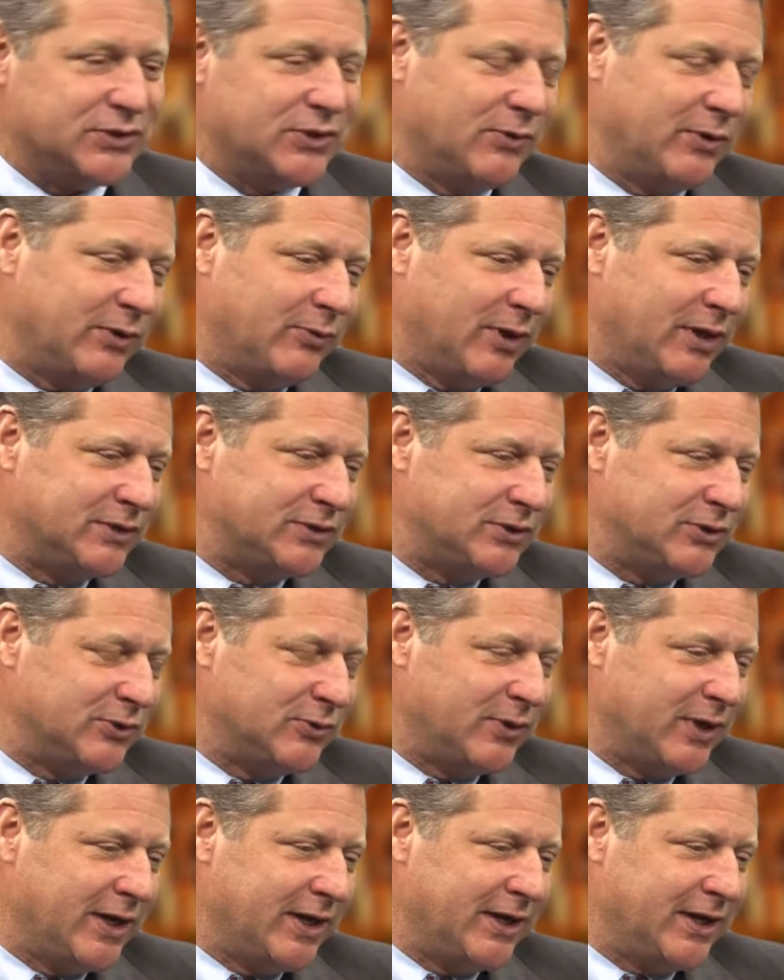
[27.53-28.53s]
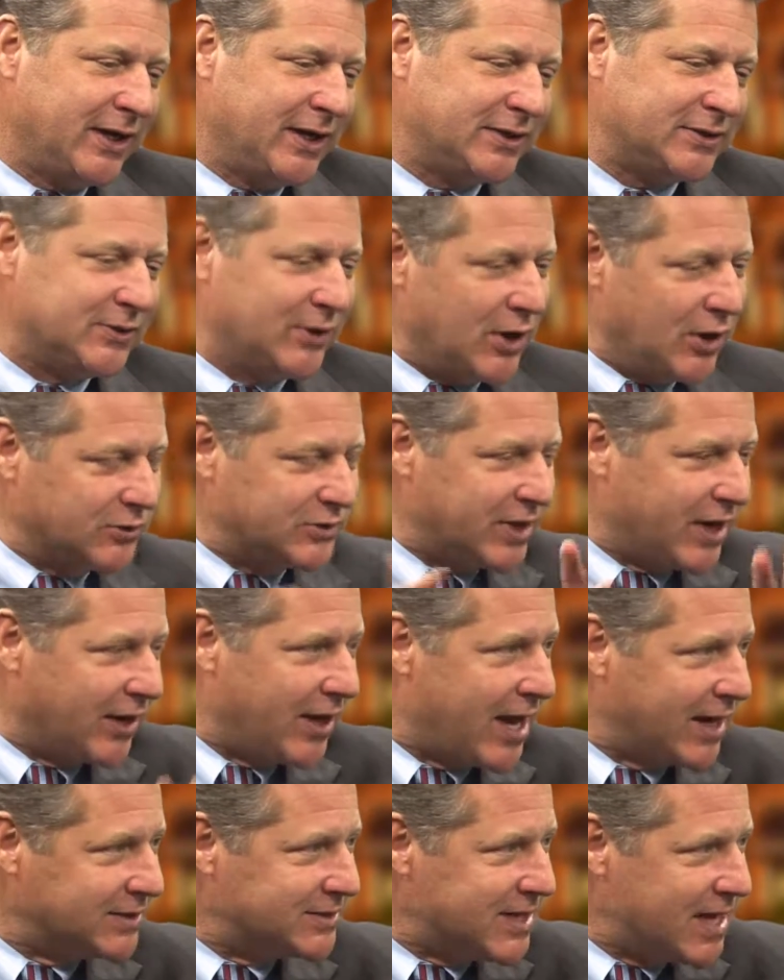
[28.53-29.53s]
So we went to a hotel
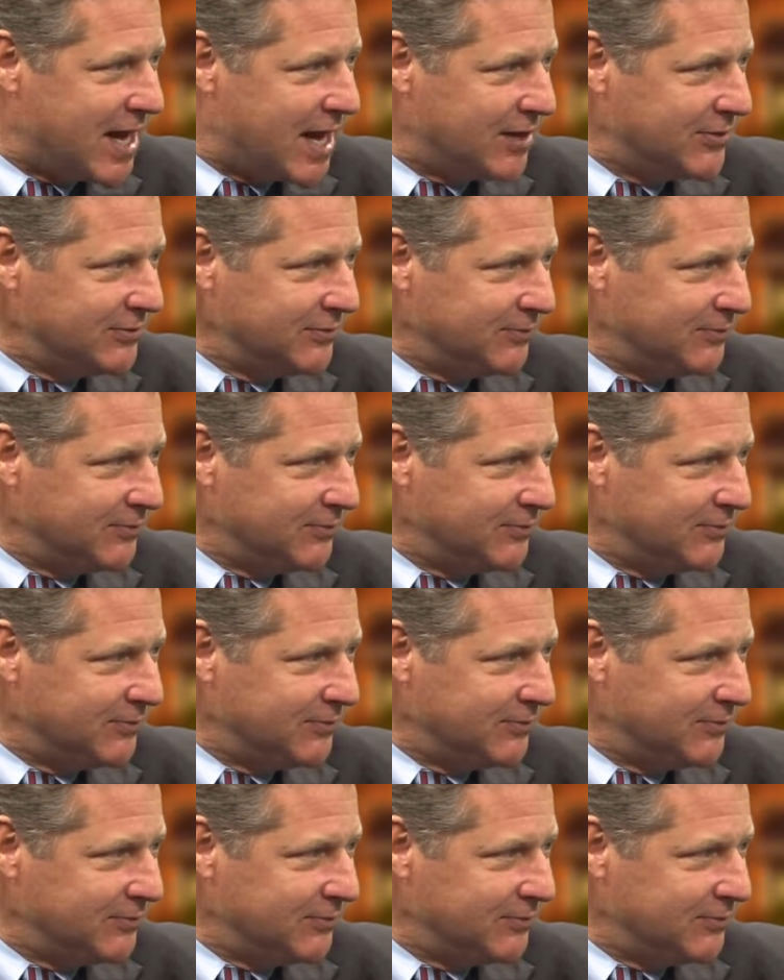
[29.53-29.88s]
out of town.